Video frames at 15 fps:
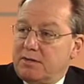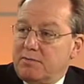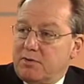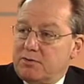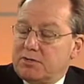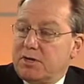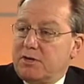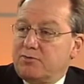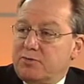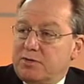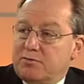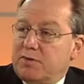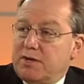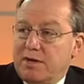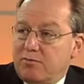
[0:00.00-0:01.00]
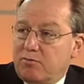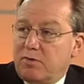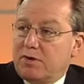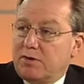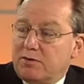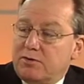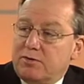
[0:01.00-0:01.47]
Most countries we have
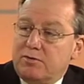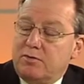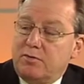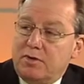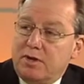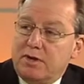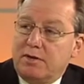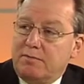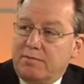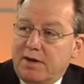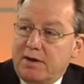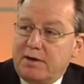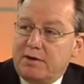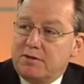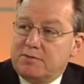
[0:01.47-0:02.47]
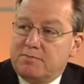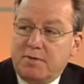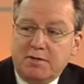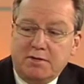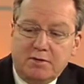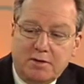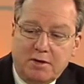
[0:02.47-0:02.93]
one or two competitors,
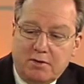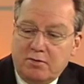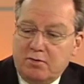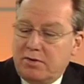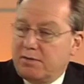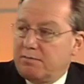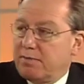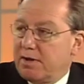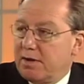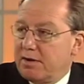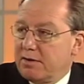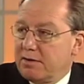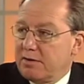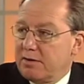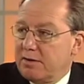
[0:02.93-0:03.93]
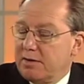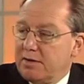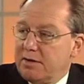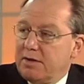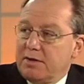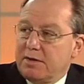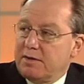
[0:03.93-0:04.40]
but no competitor
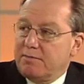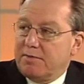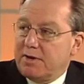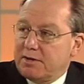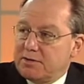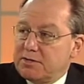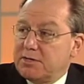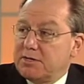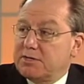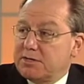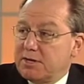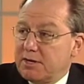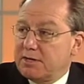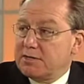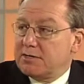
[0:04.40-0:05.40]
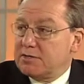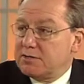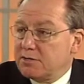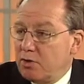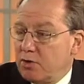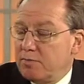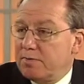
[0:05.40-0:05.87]
compares in the size, the
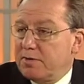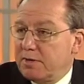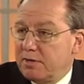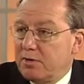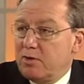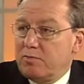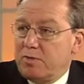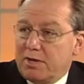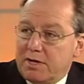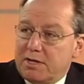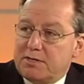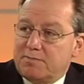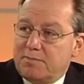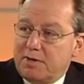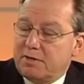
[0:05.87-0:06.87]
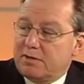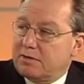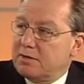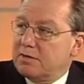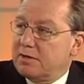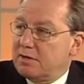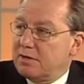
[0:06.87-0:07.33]
scope, and the global
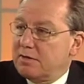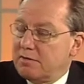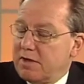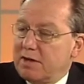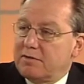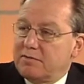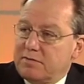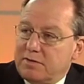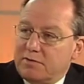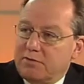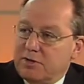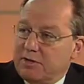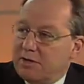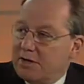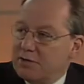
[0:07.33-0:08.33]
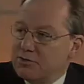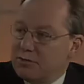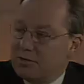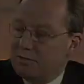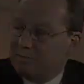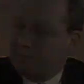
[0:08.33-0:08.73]
aspect of Active International.